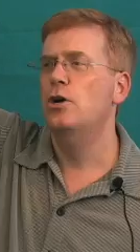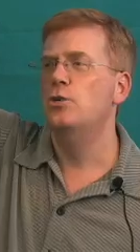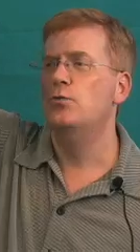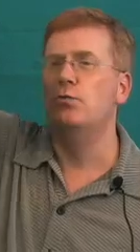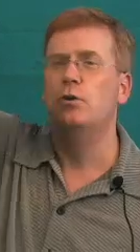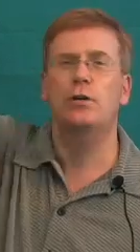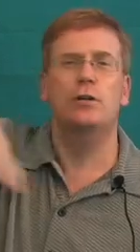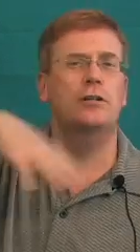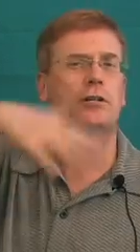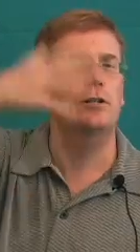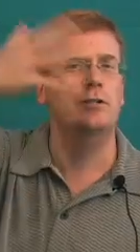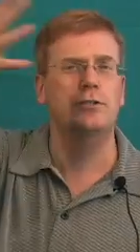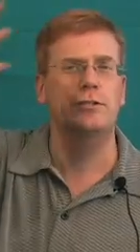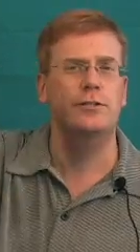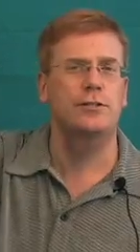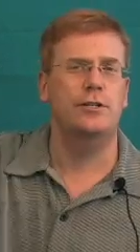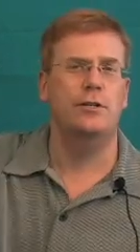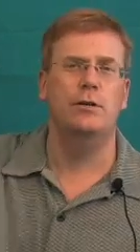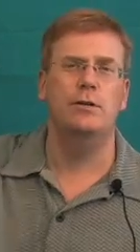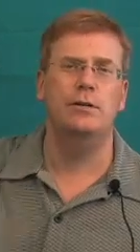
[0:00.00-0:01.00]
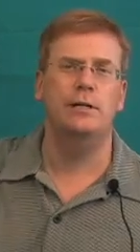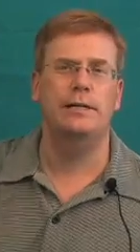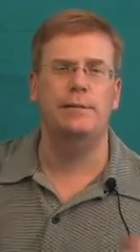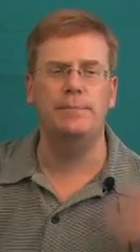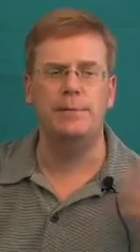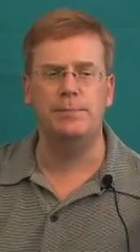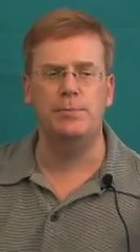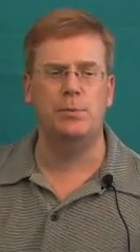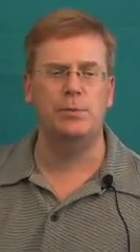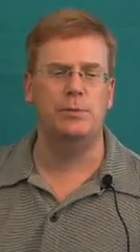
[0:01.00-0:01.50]
roller coasters going,
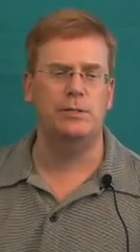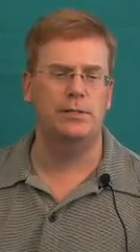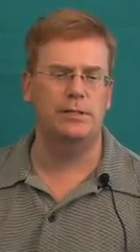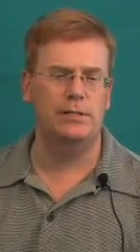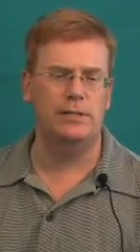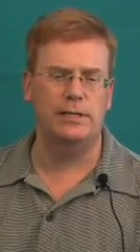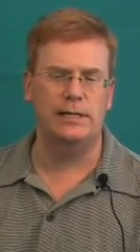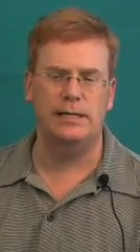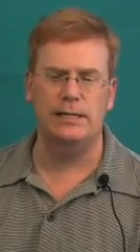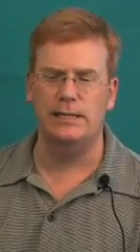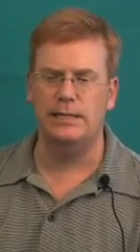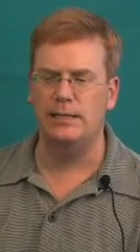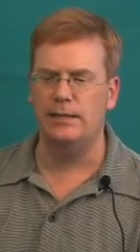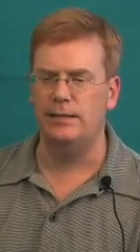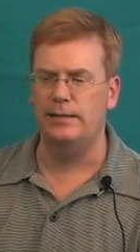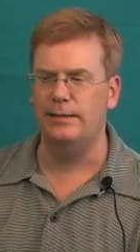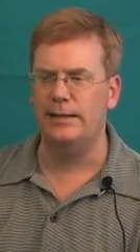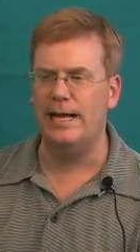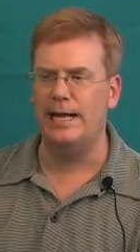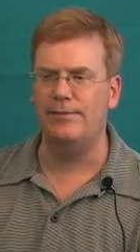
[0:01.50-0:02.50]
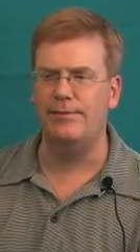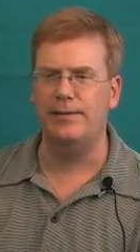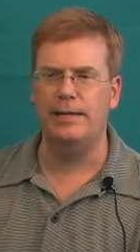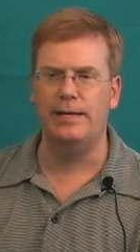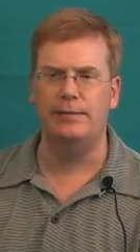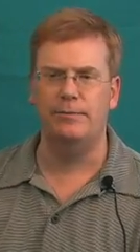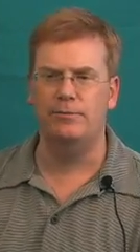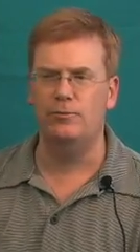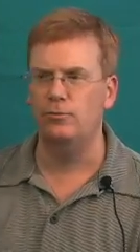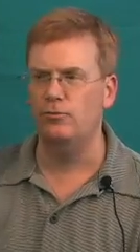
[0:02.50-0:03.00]
and people were laughing
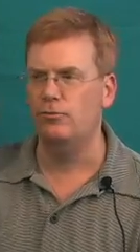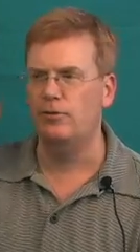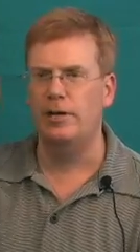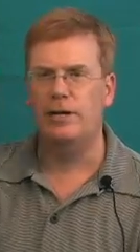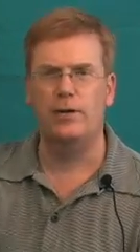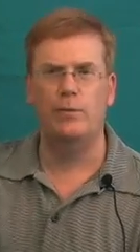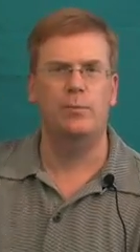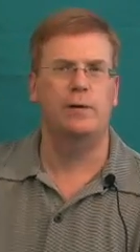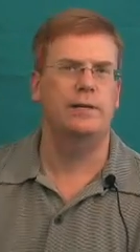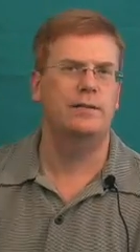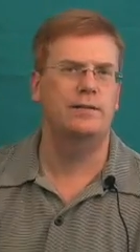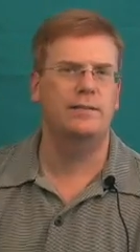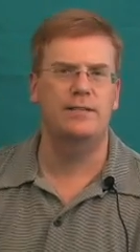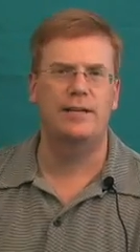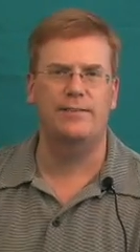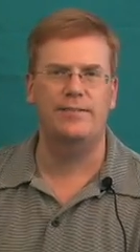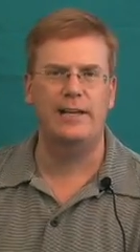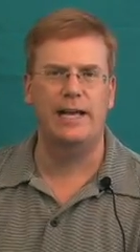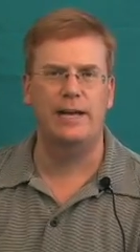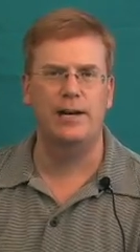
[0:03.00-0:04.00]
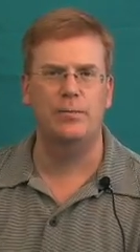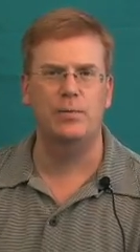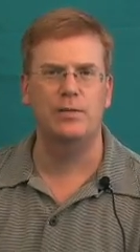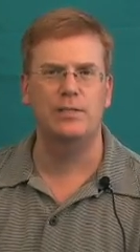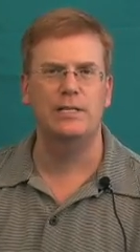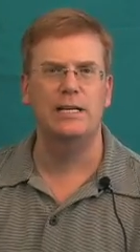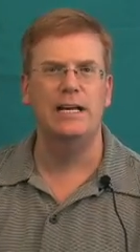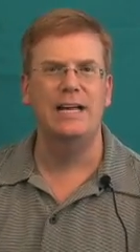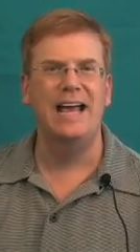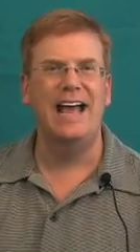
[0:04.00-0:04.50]
and trying to win stuffed
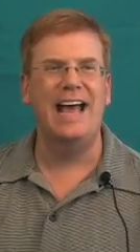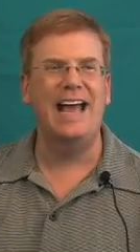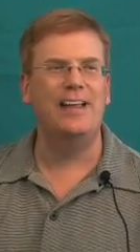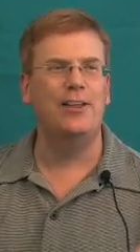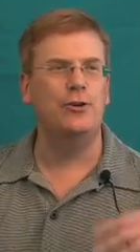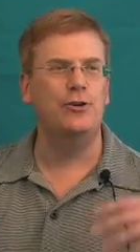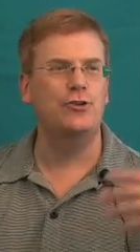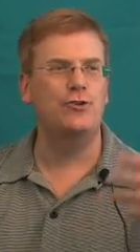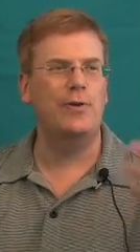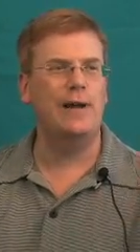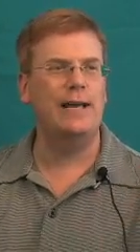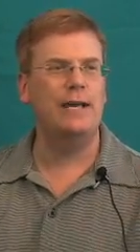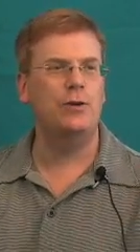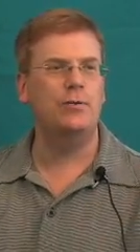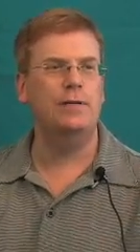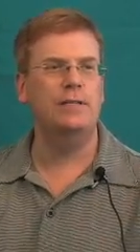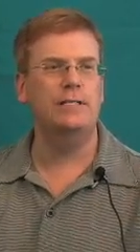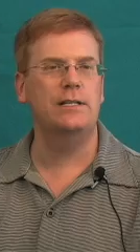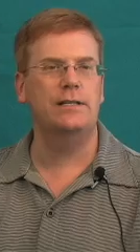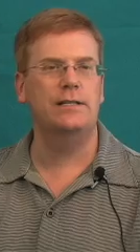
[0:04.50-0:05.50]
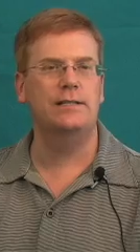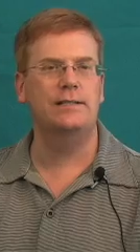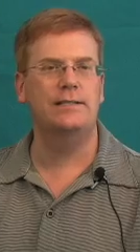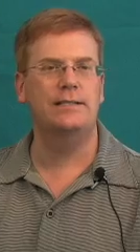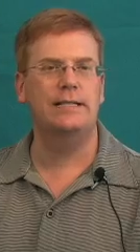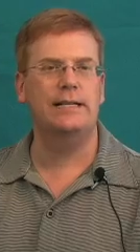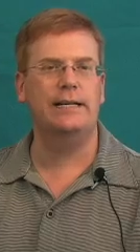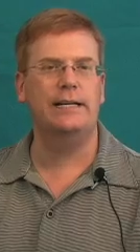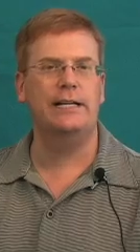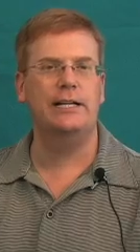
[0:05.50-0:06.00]
animals. And there were drag queens on the
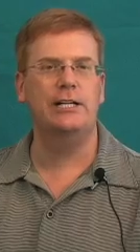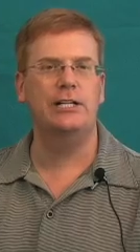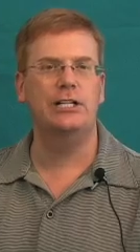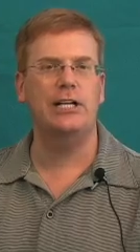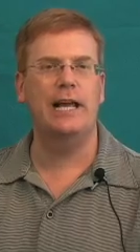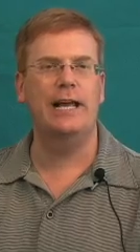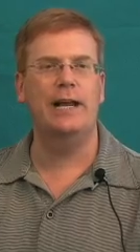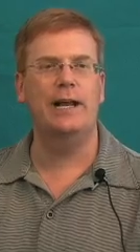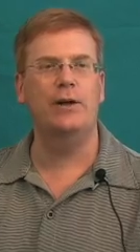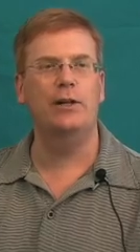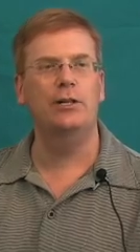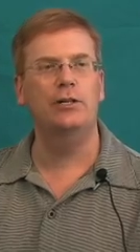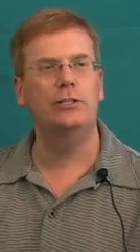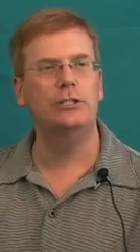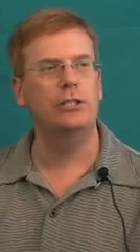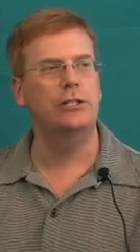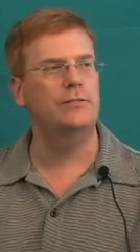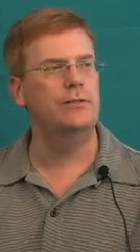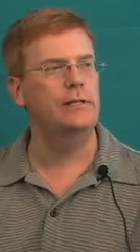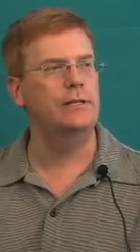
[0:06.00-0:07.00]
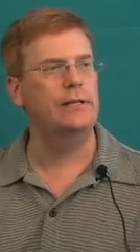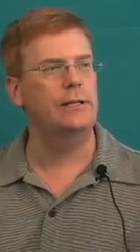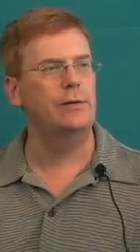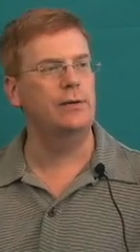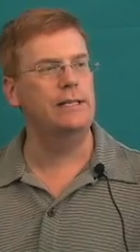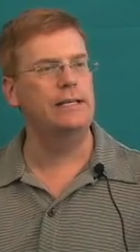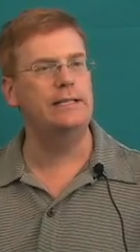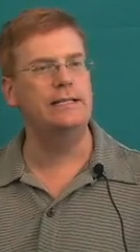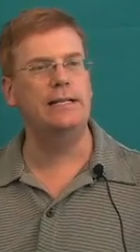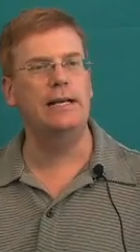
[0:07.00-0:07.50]
stage. And I looked over, and there
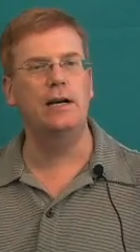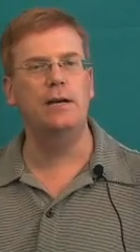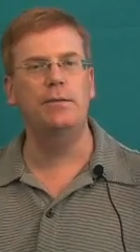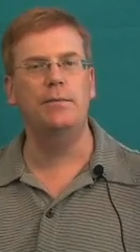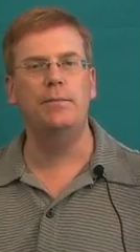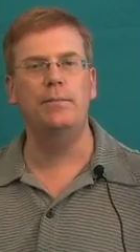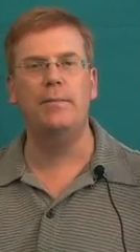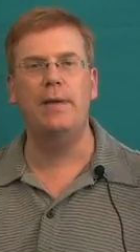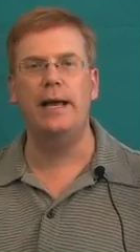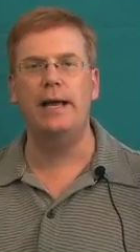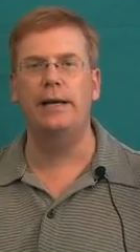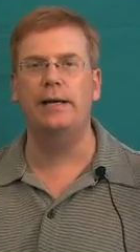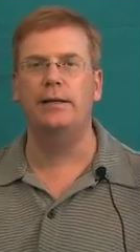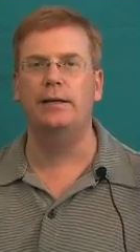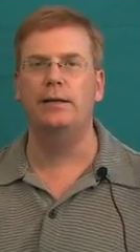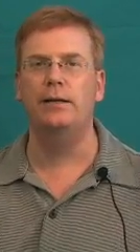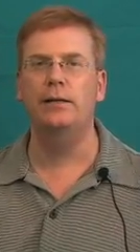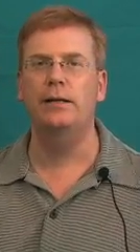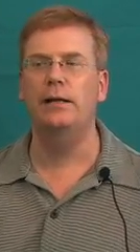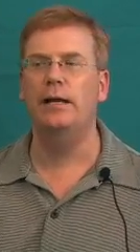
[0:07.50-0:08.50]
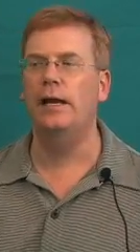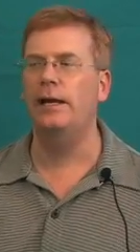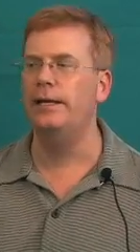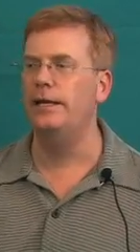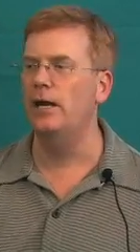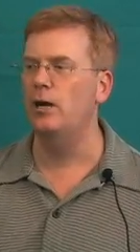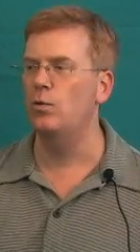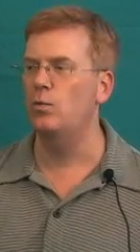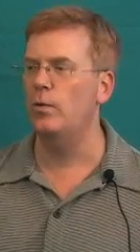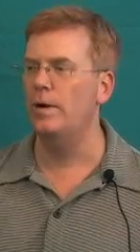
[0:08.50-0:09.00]
were these young men and
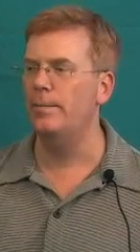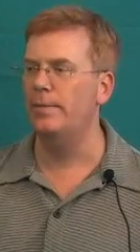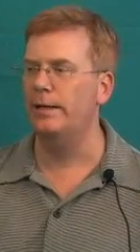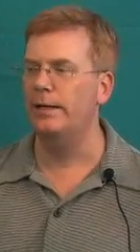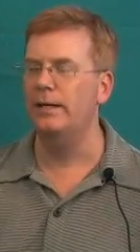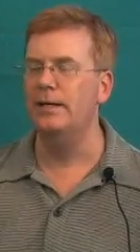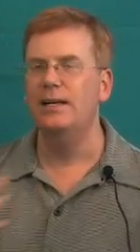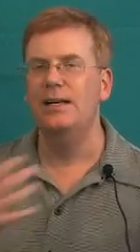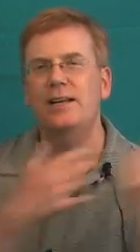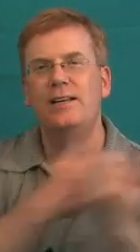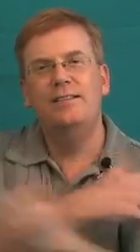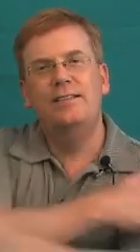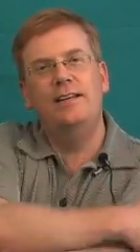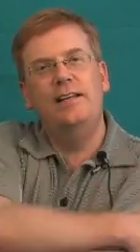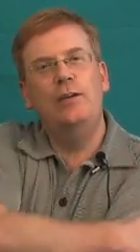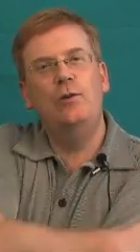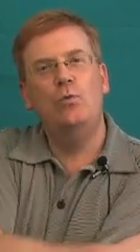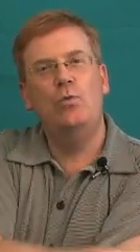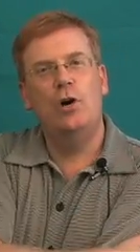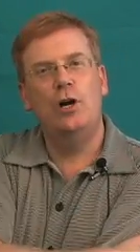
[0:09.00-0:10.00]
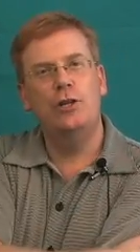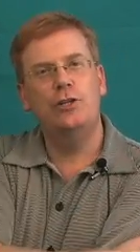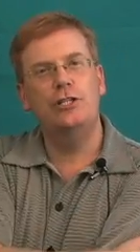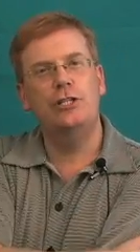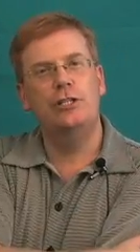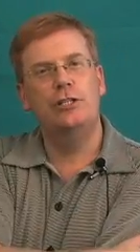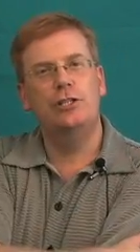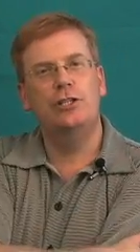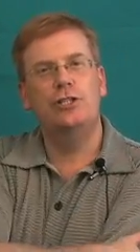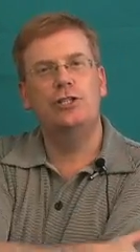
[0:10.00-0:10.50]
young women sitting
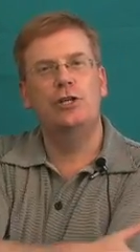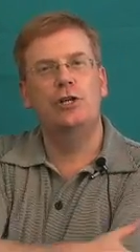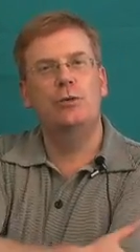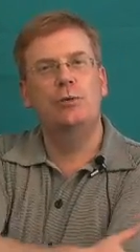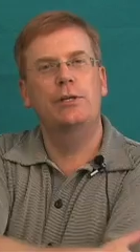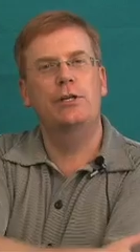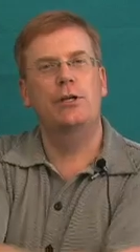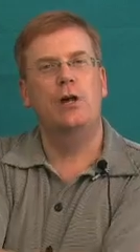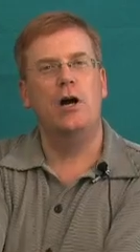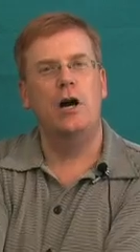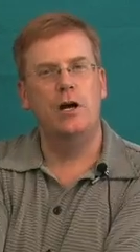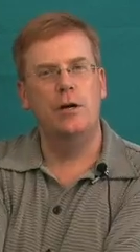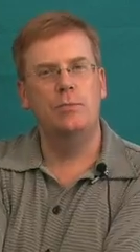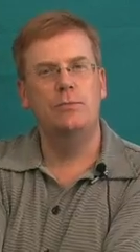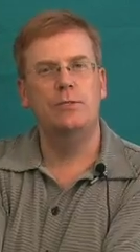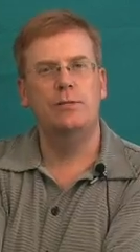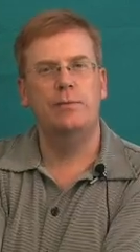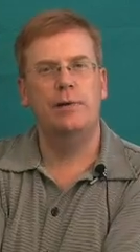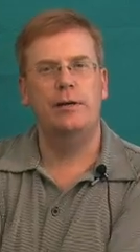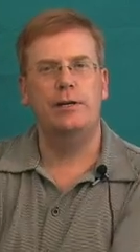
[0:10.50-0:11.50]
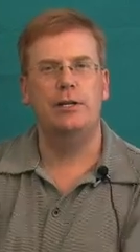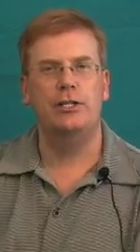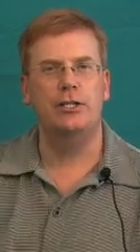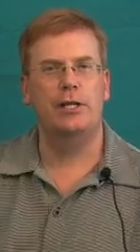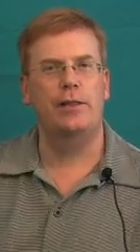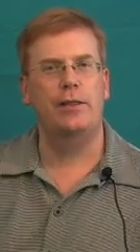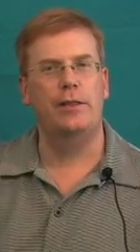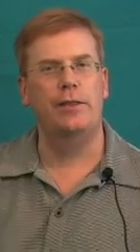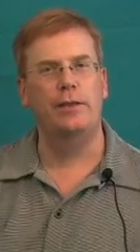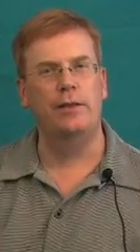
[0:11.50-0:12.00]
watching the show with their arms around each
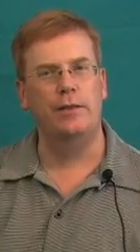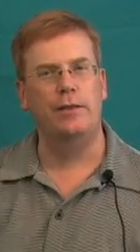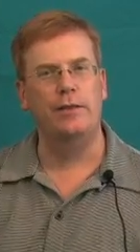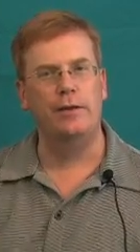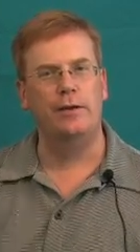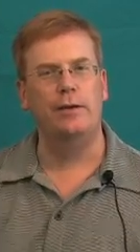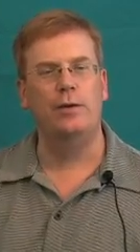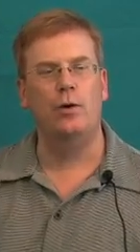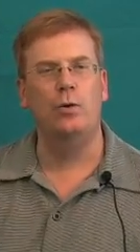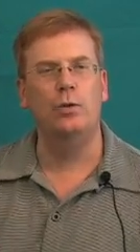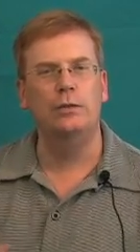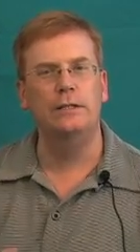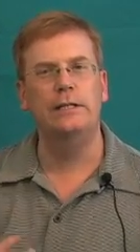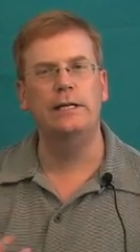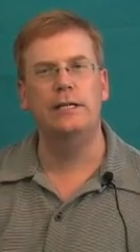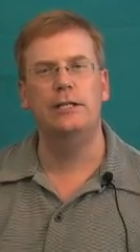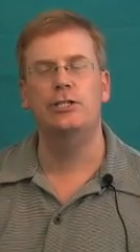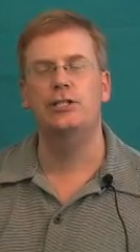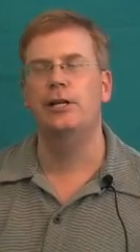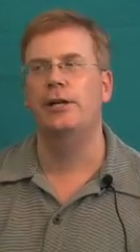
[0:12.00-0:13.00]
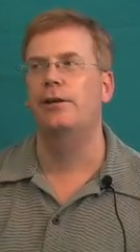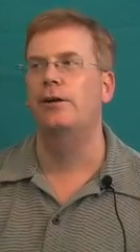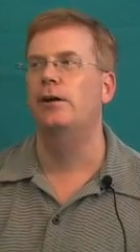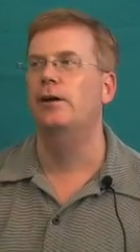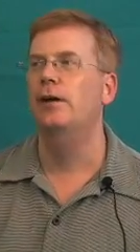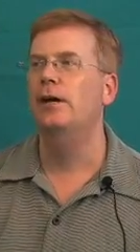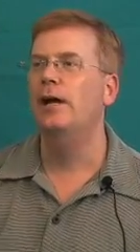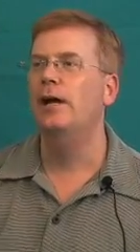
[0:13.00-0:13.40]
other and they're holding each other.